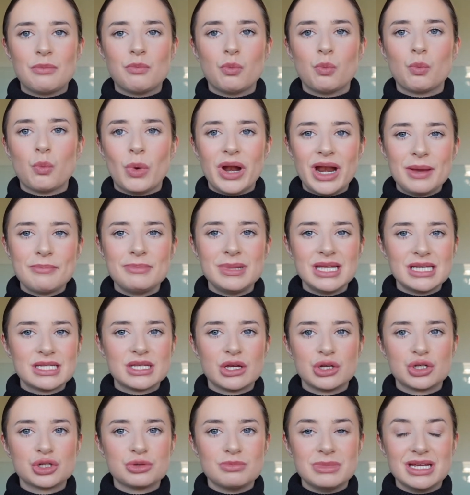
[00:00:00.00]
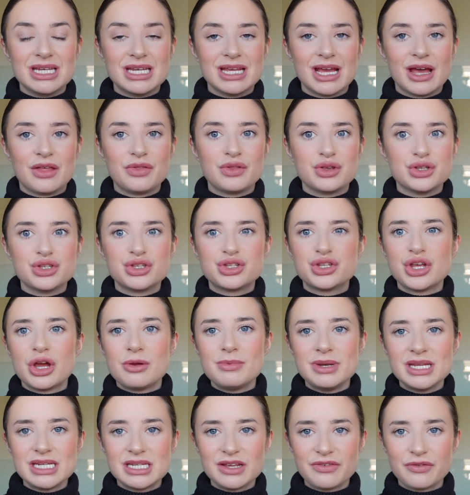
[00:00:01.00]
when I mean social media, there's so
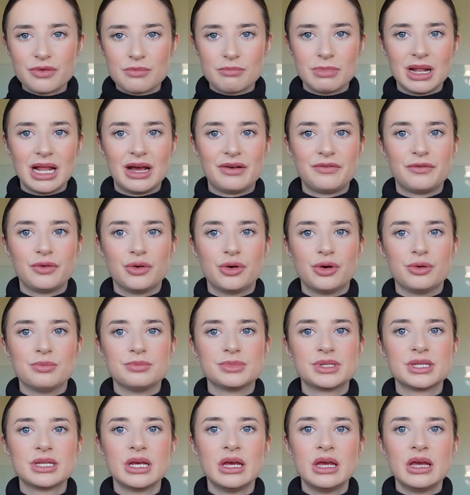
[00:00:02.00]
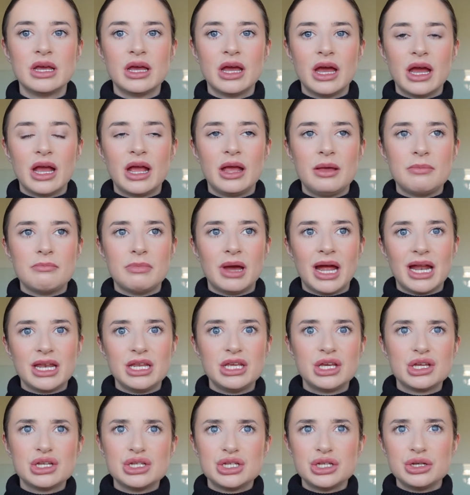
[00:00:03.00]
many different platforms, and you
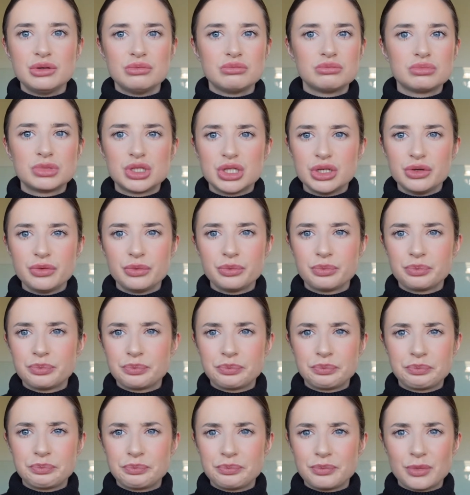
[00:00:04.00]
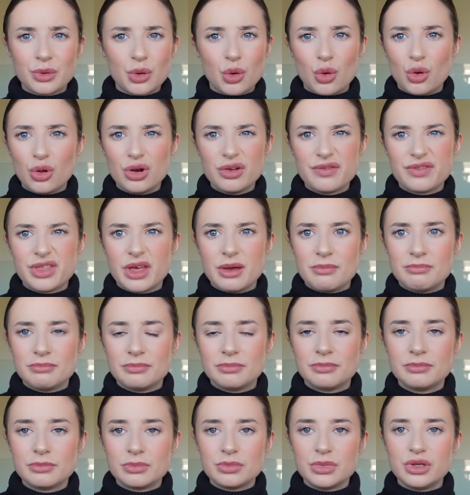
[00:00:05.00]
can do all of them.
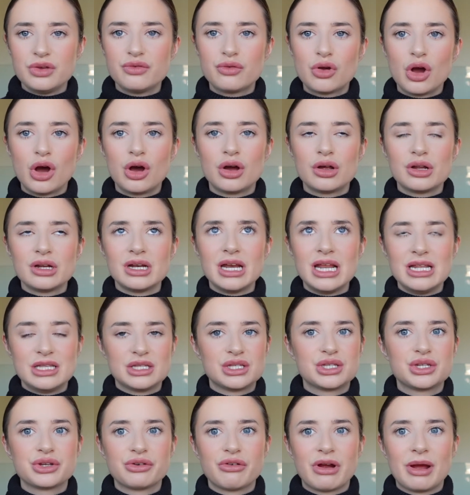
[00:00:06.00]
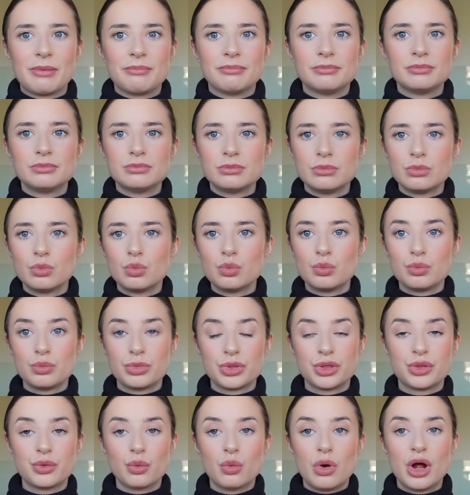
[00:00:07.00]
You've got Instagram,
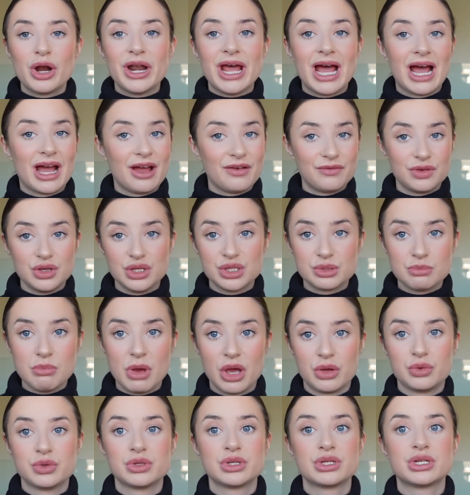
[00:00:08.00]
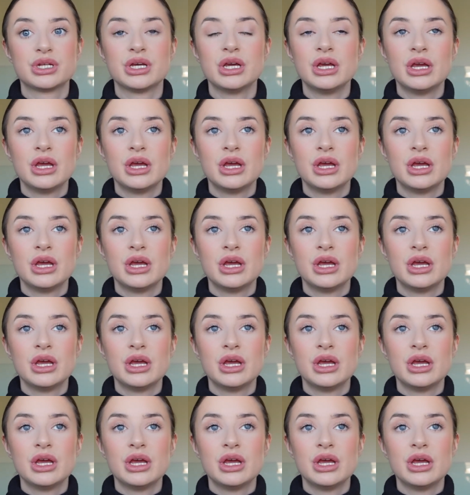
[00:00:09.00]
the one I've used most.